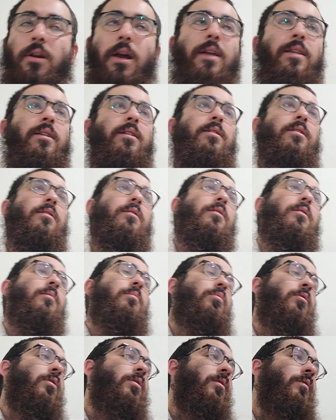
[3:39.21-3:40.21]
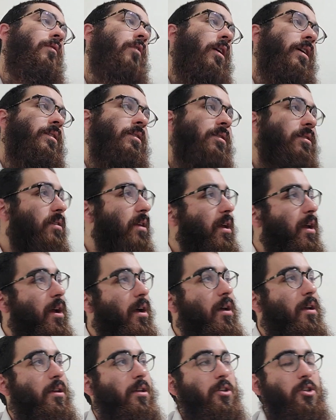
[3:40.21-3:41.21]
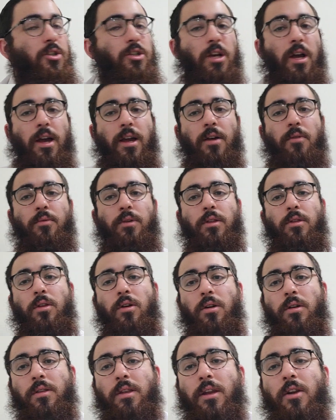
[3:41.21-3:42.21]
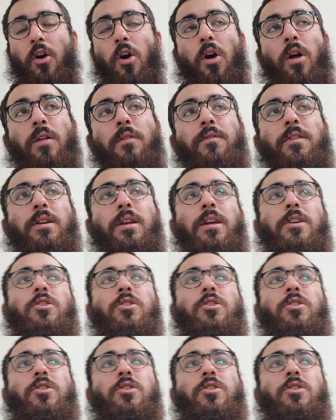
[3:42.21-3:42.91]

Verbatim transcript: And in the book of Isaiah, we learn that all of the